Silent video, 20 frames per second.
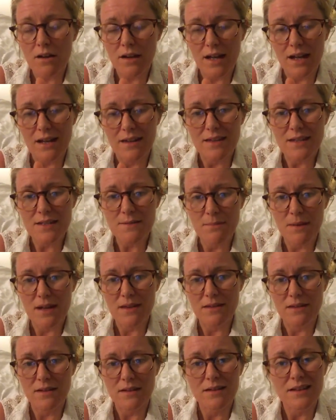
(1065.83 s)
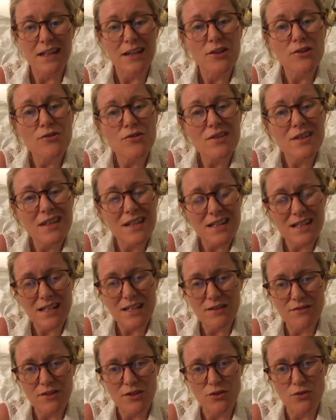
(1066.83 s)
okay, this method, they use
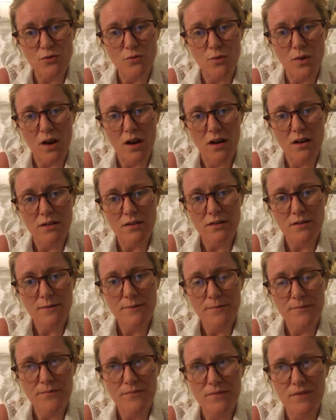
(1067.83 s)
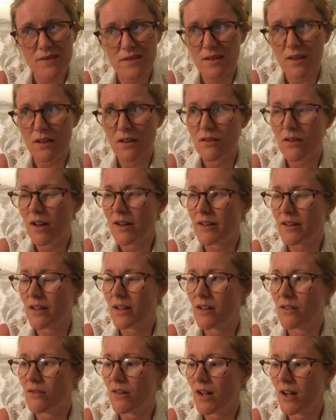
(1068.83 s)
this individual word. So I
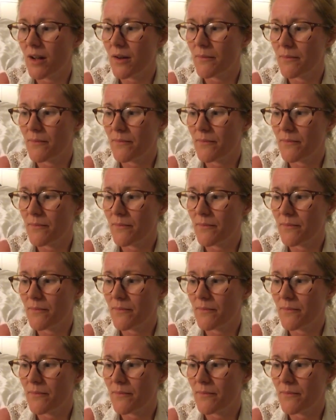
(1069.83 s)
don't know,